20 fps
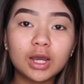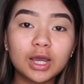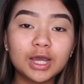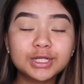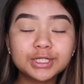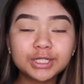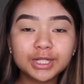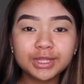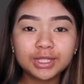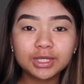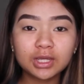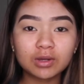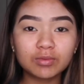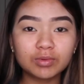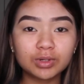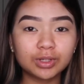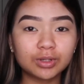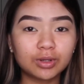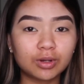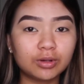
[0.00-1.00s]
I actually think I
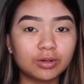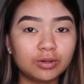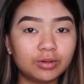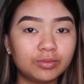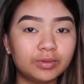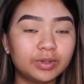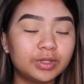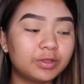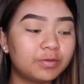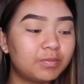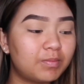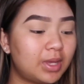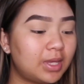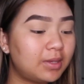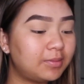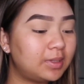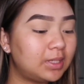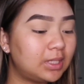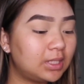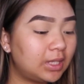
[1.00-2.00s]
want to go with
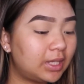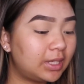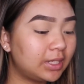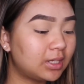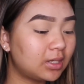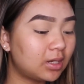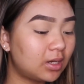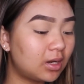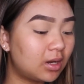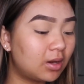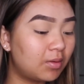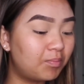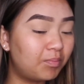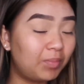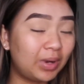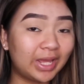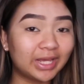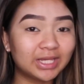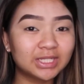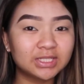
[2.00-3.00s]
maybe like a
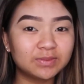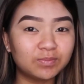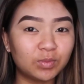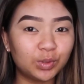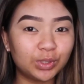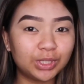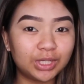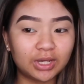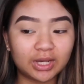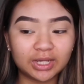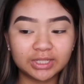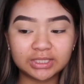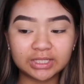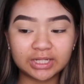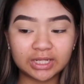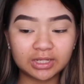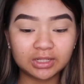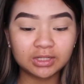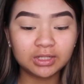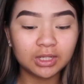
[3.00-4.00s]
black smoky eye
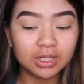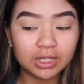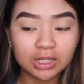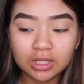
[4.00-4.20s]
today.